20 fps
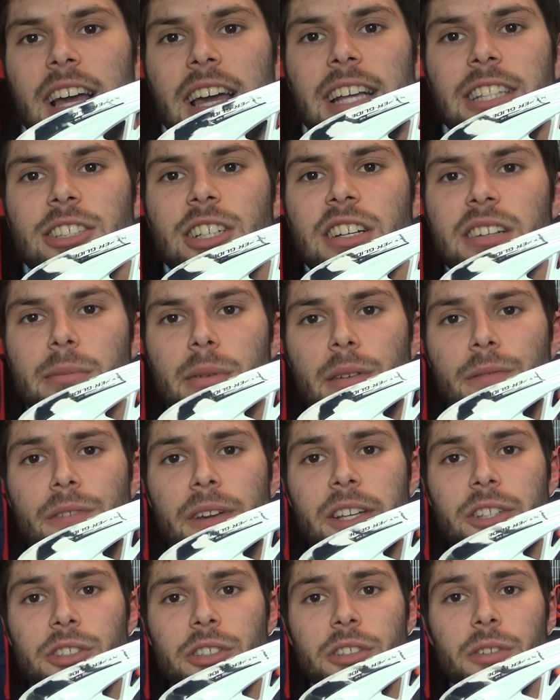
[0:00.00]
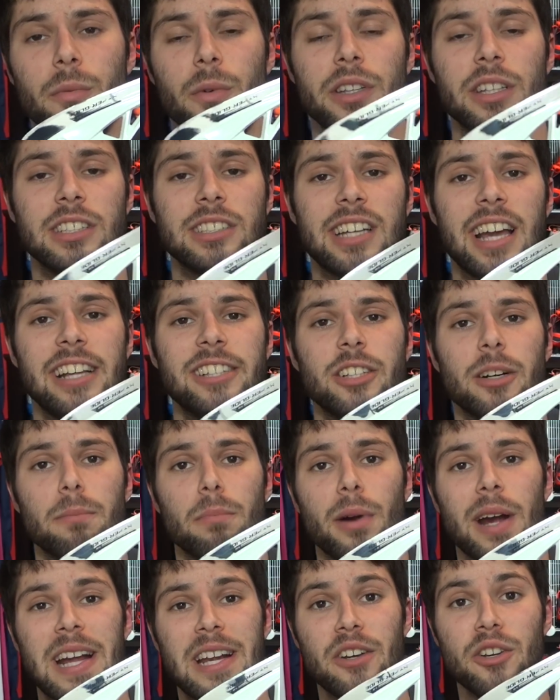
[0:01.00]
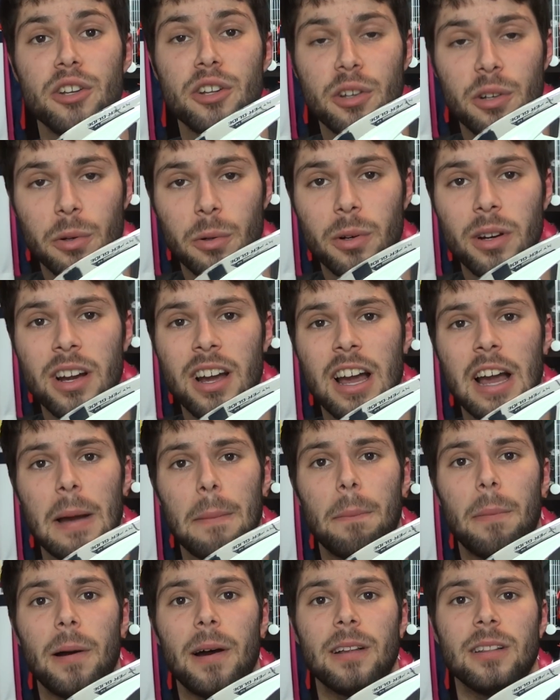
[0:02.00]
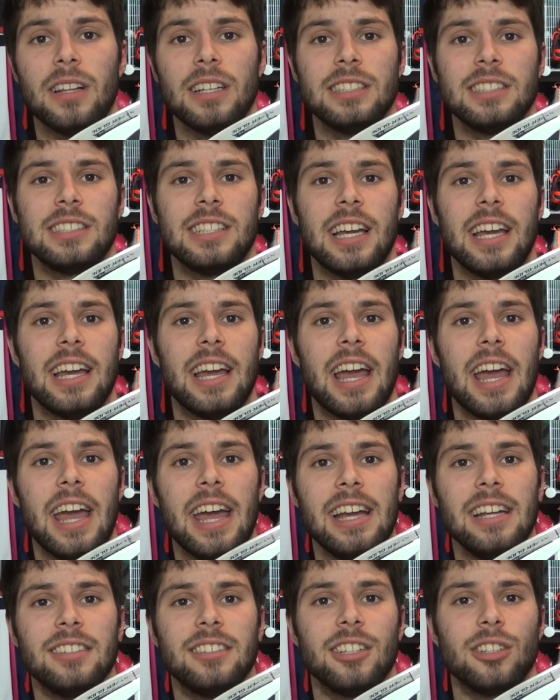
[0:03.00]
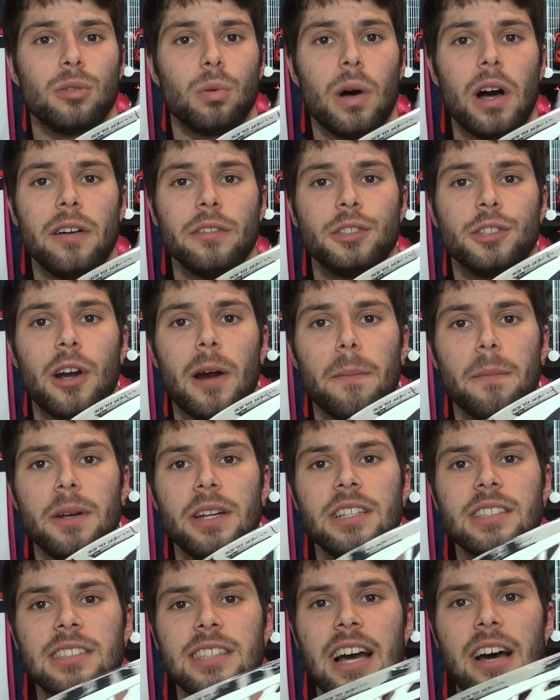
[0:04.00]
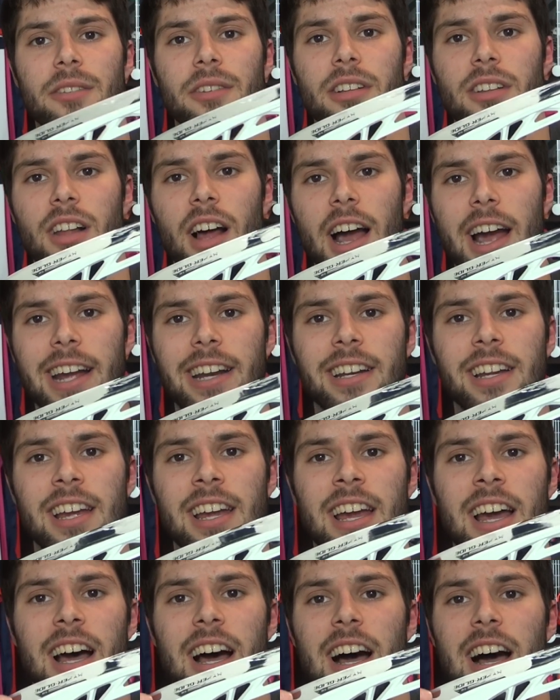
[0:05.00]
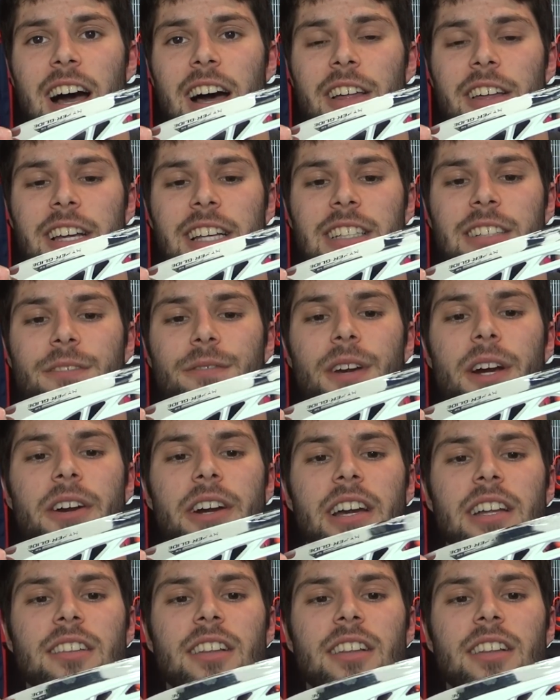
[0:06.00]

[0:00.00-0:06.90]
it's going to be a feature when the skates are brand new, but let's say 8 to 12 sharpenings down the line, it's very